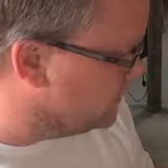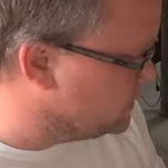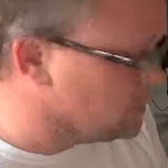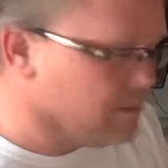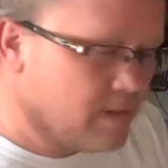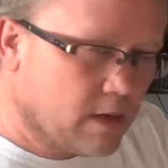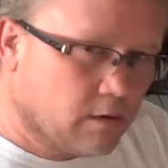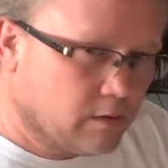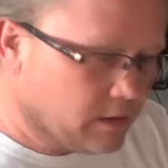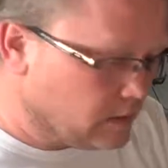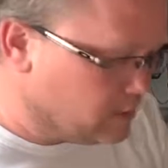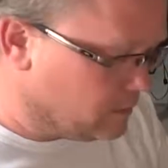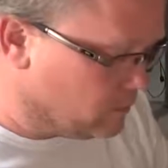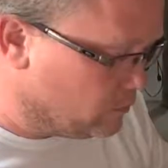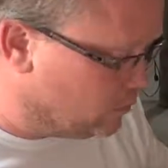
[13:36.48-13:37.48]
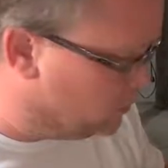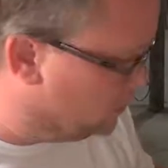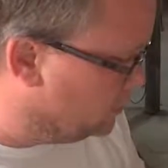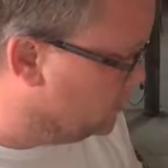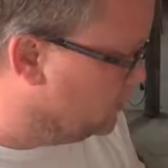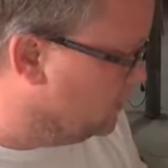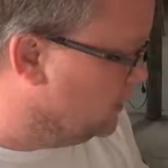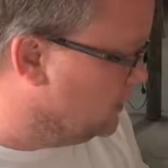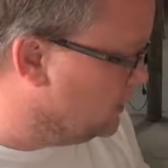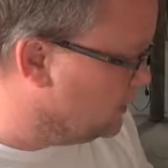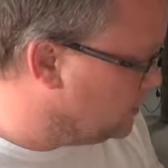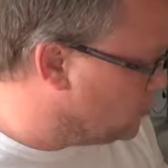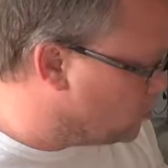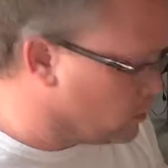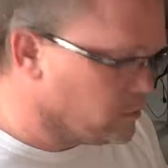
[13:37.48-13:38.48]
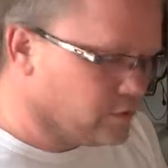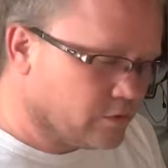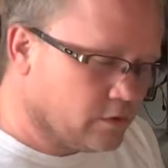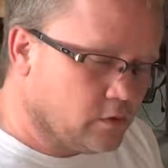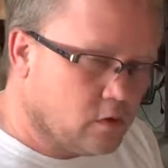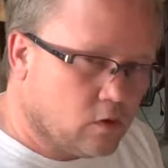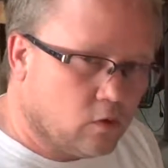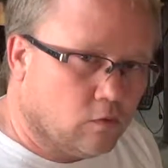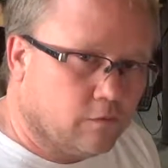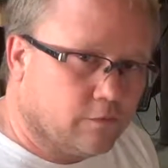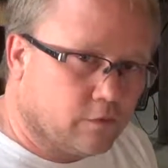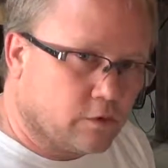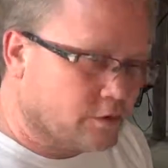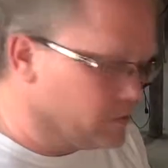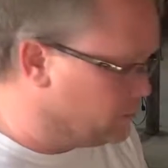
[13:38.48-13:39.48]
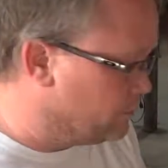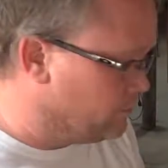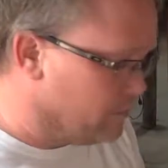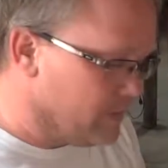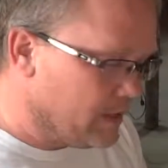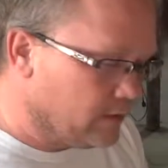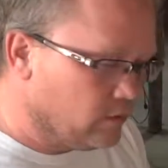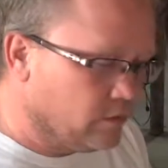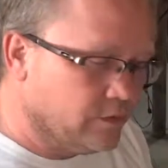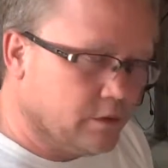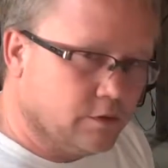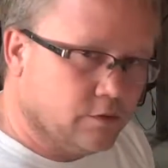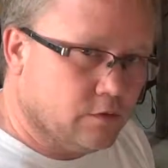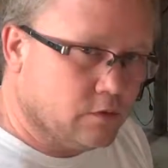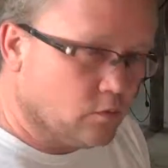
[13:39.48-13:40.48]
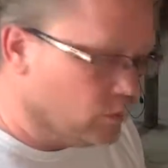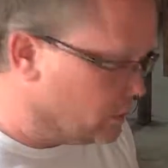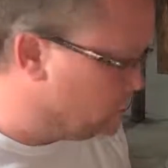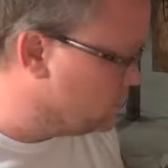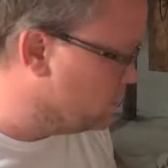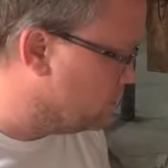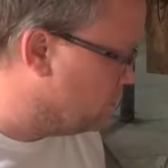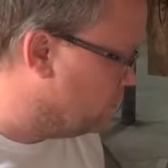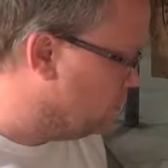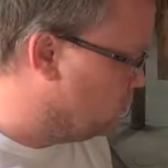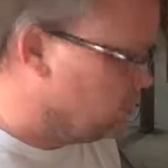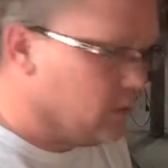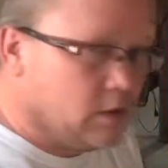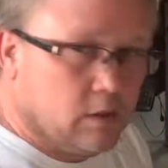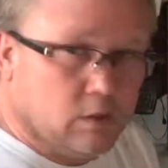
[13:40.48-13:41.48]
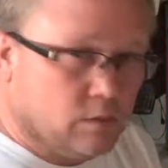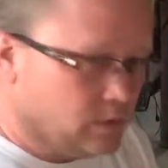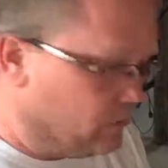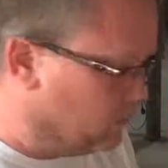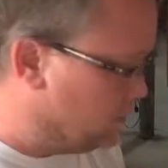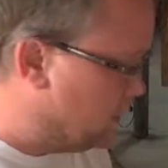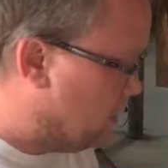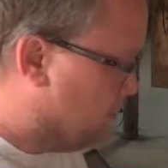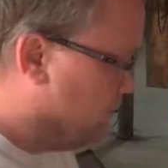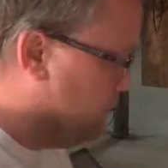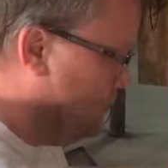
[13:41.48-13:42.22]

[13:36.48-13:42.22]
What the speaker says: piece of metal and into the wood, or drill a hole first through the metal and then use a wood screw, which I'm